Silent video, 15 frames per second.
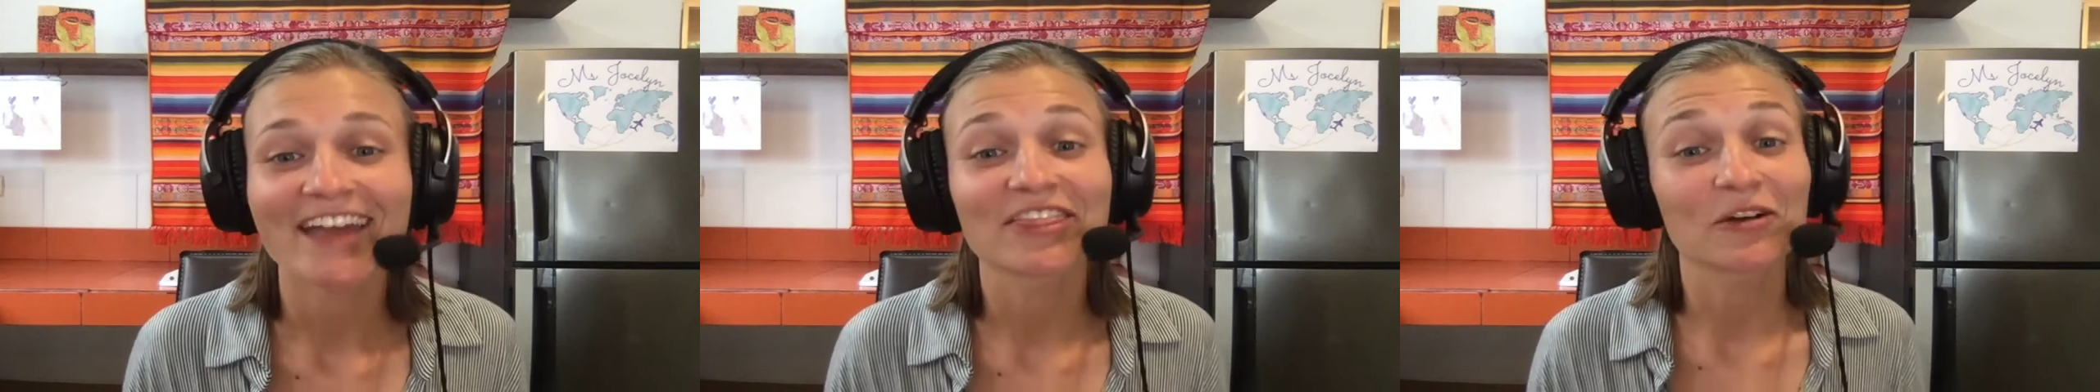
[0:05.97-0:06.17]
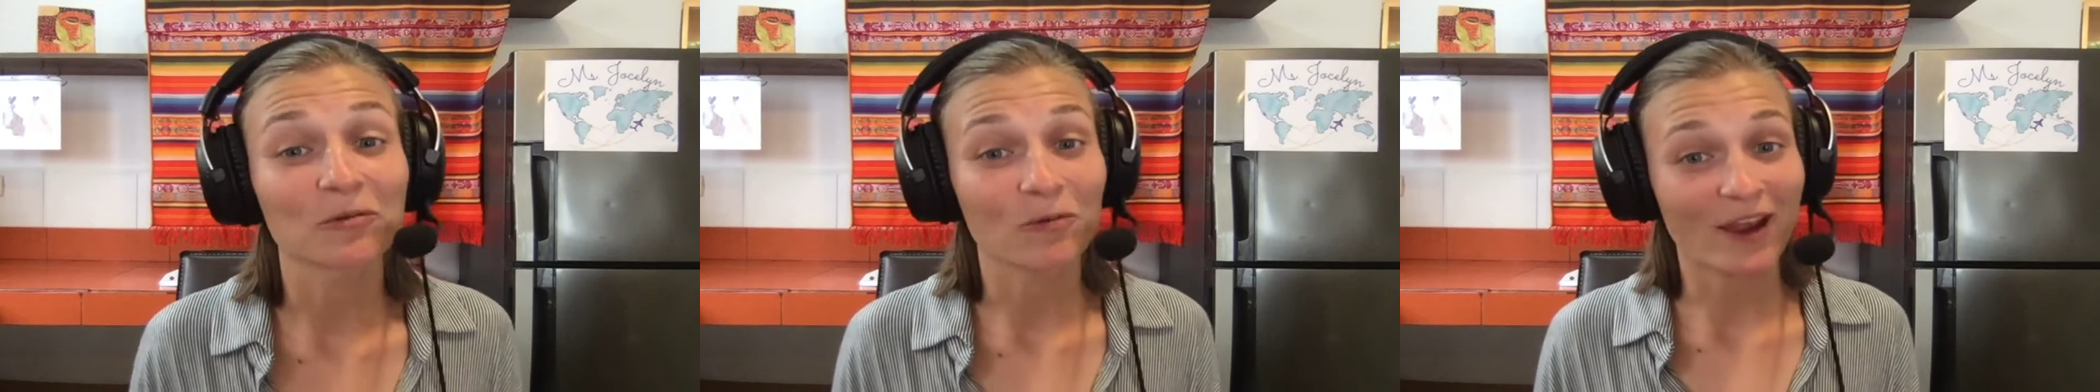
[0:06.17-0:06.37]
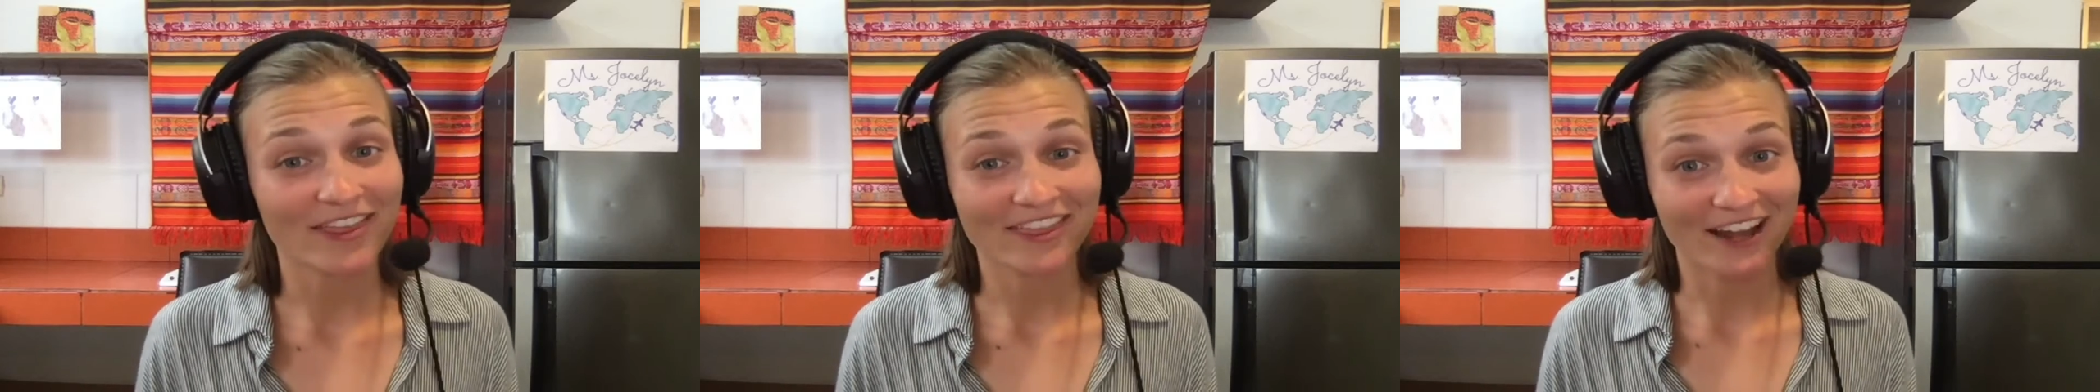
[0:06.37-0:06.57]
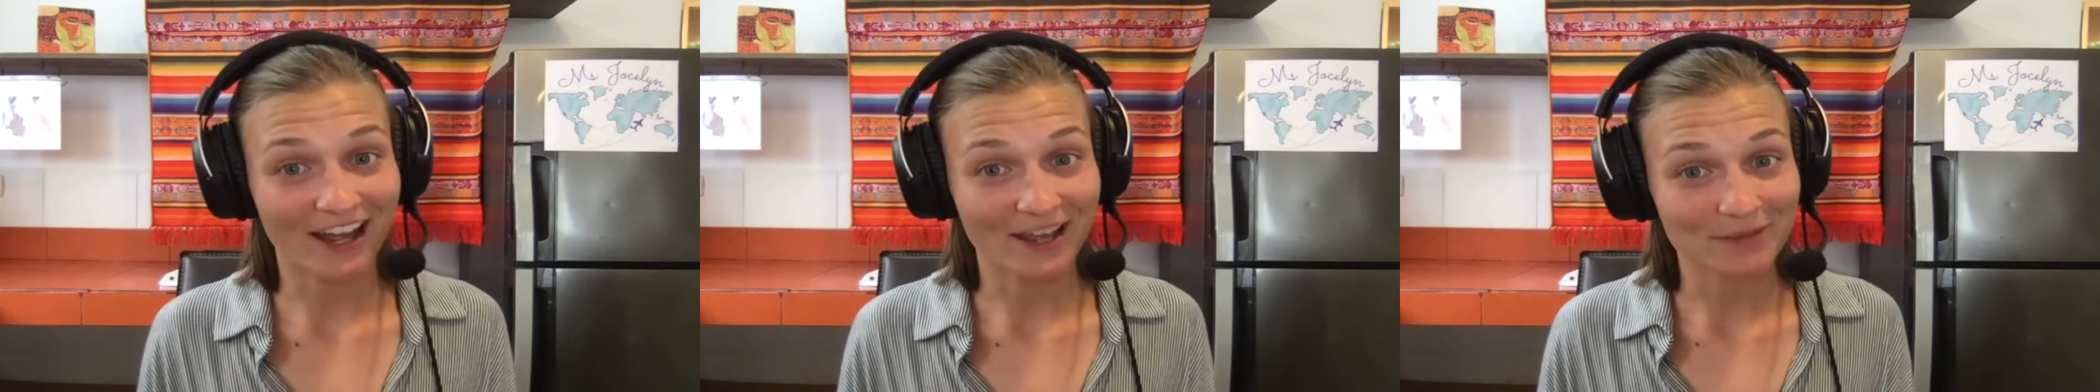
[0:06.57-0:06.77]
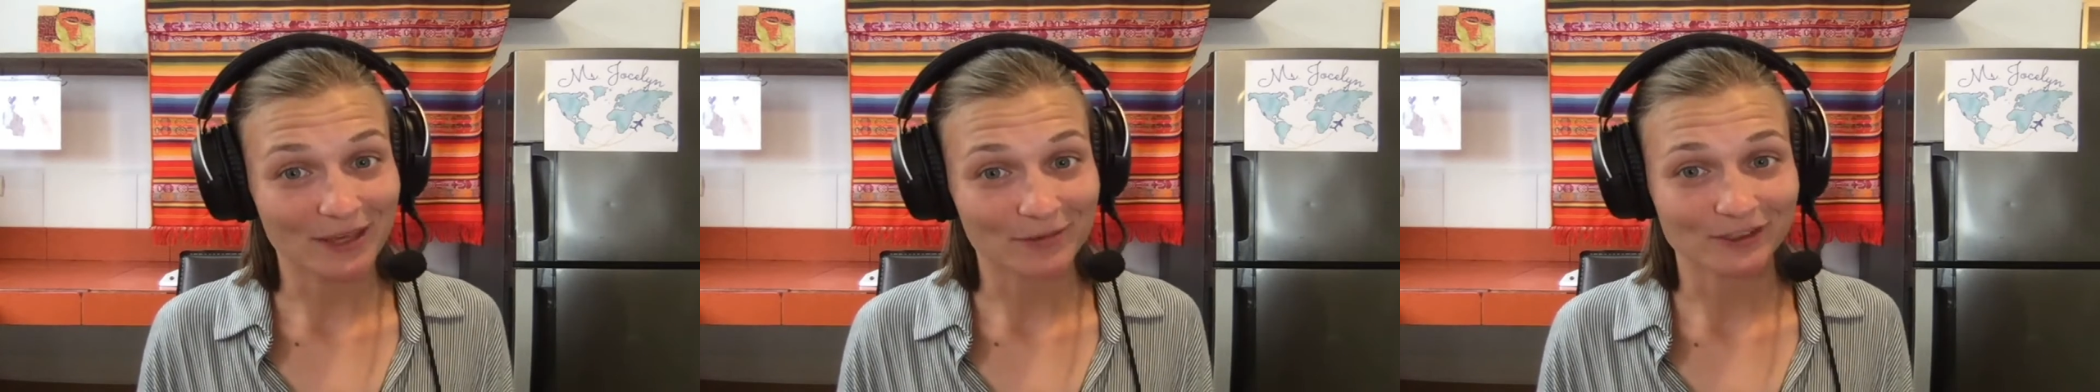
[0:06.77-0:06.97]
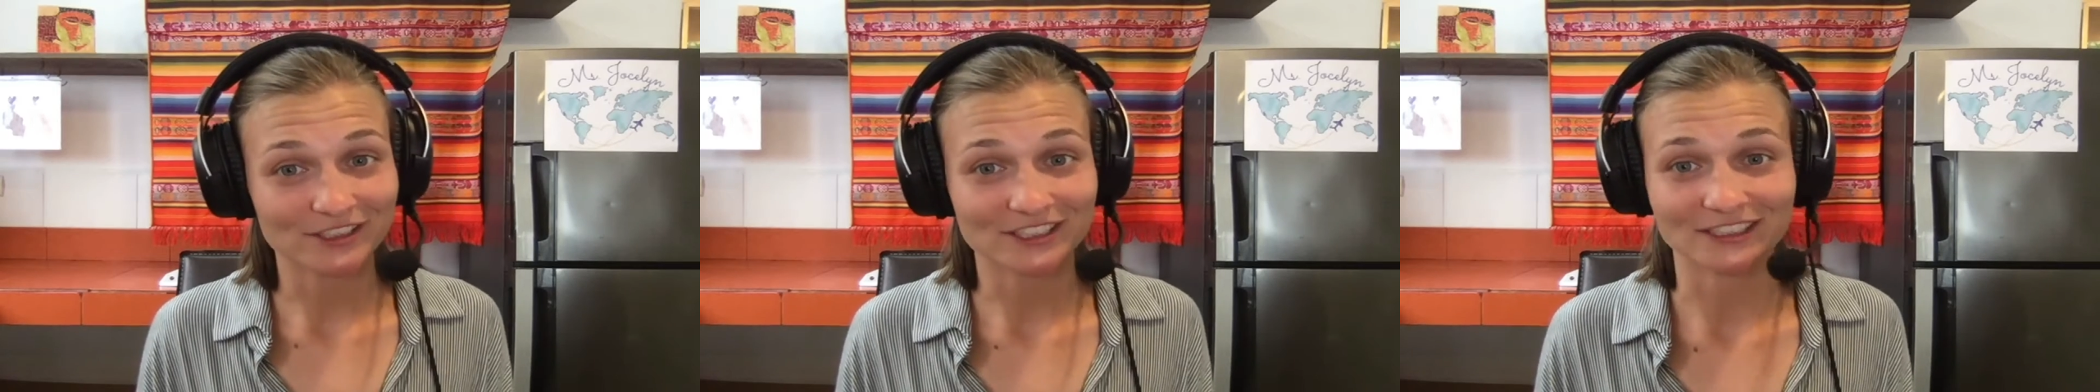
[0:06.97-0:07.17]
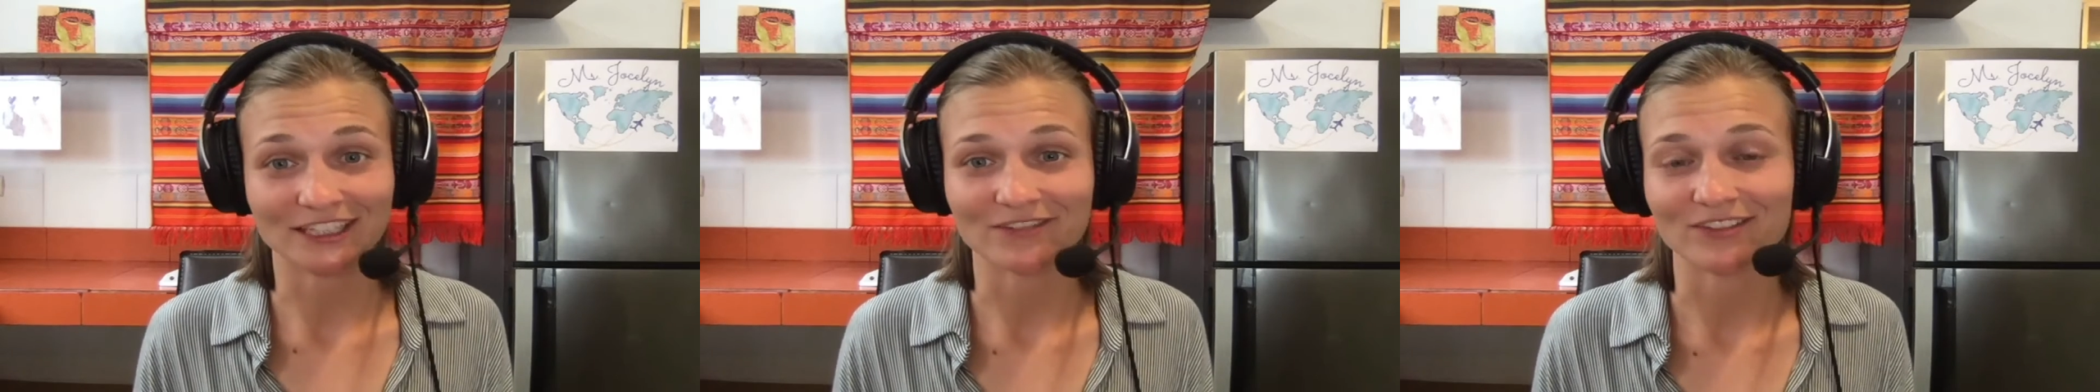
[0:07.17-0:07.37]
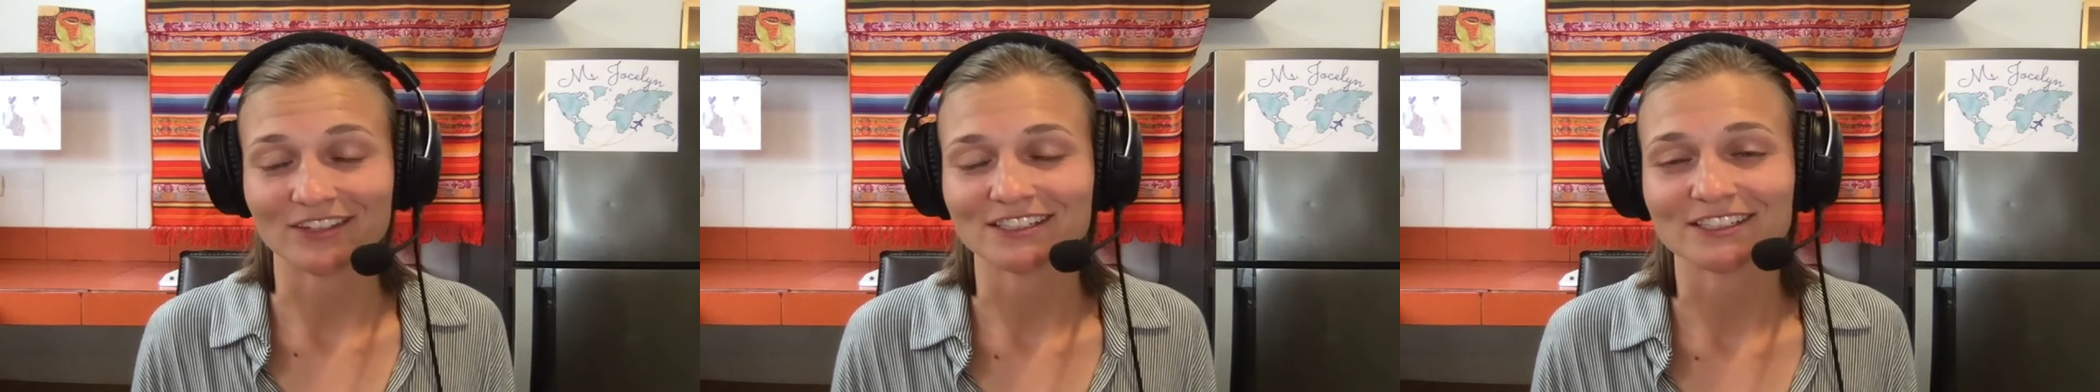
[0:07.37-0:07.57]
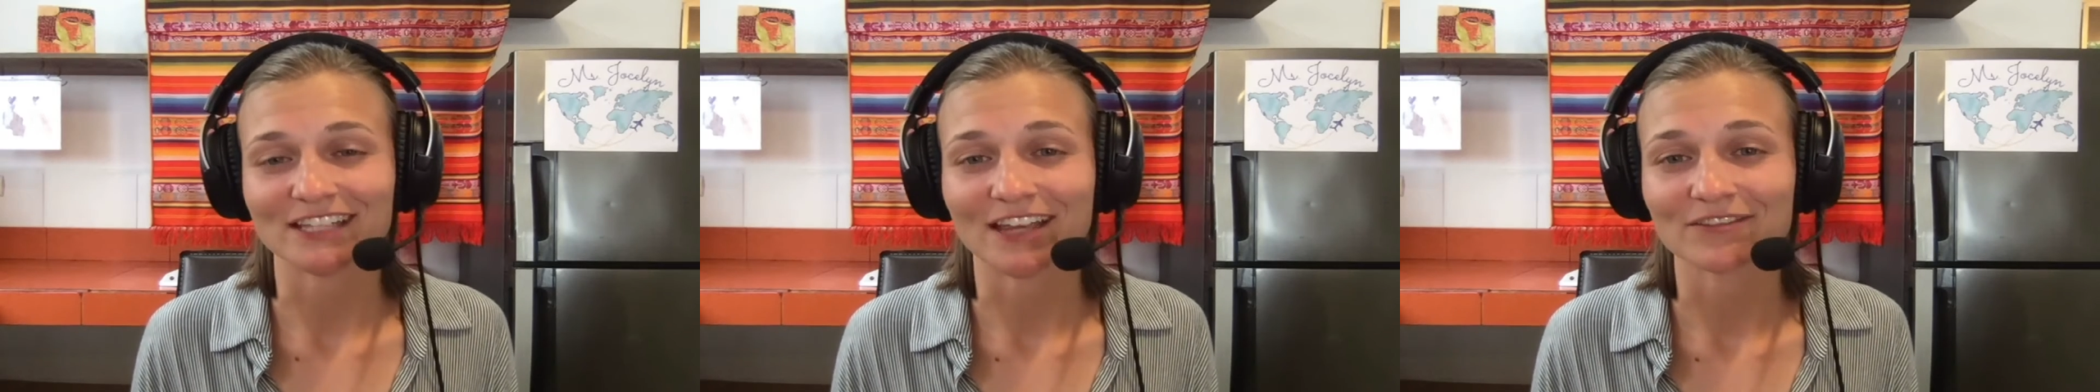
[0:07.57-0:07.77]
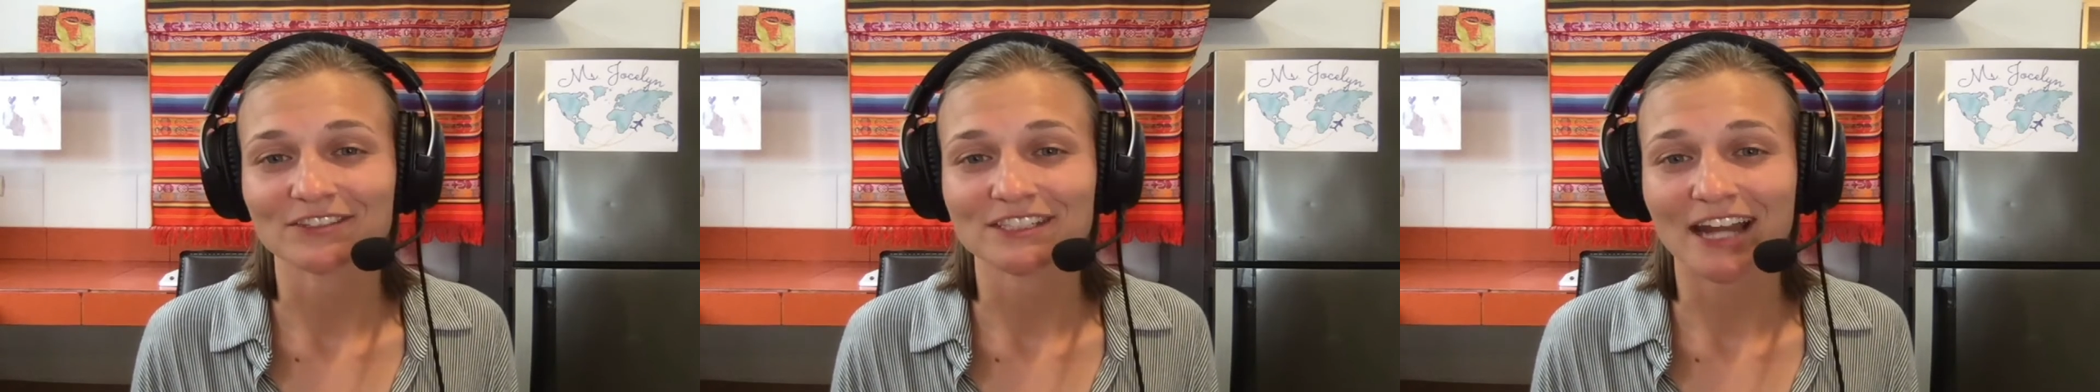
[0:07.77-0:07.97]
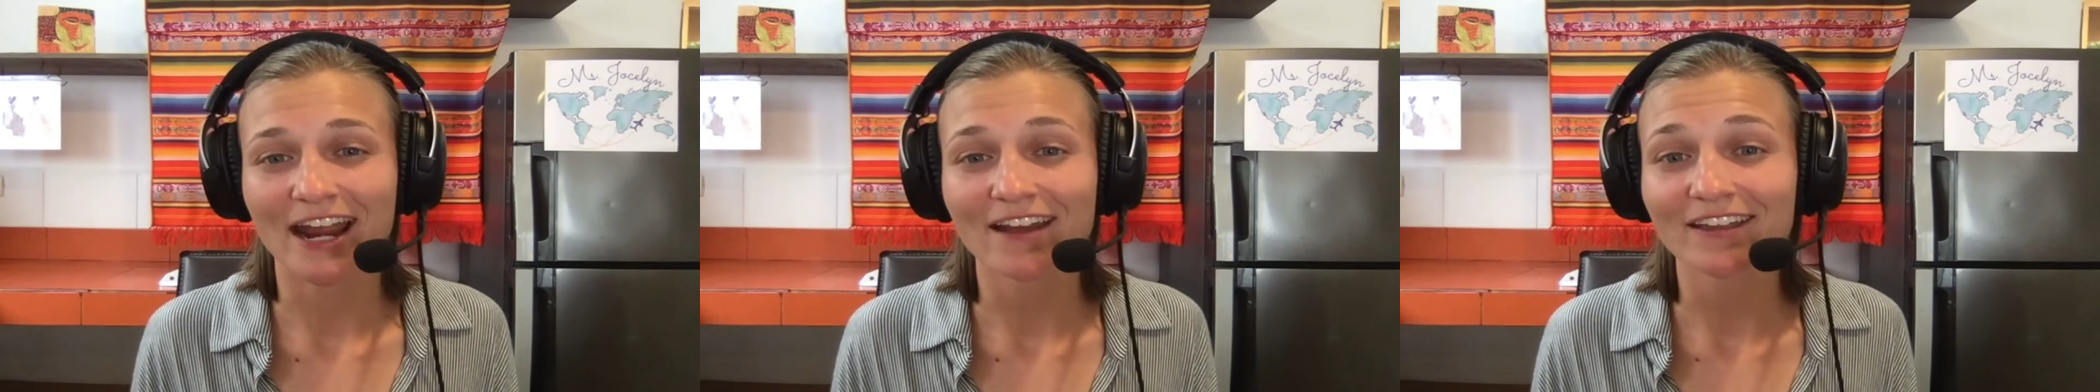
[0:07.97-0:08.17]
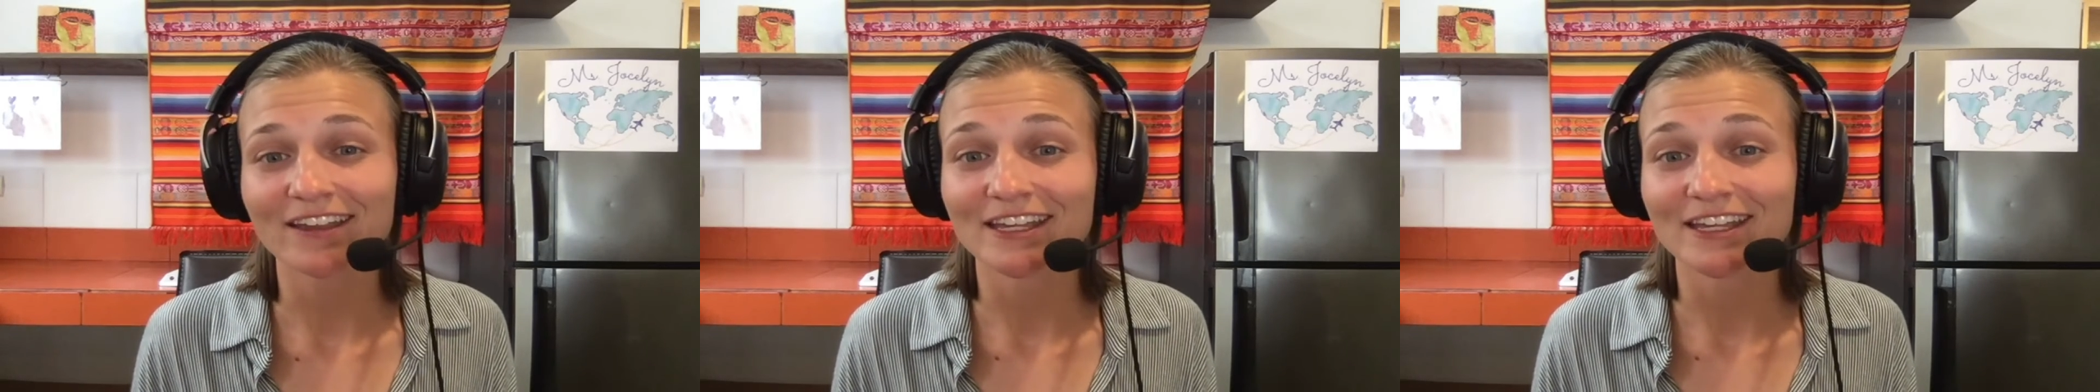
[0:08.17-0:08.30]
The way that I'm able to live this lifestyle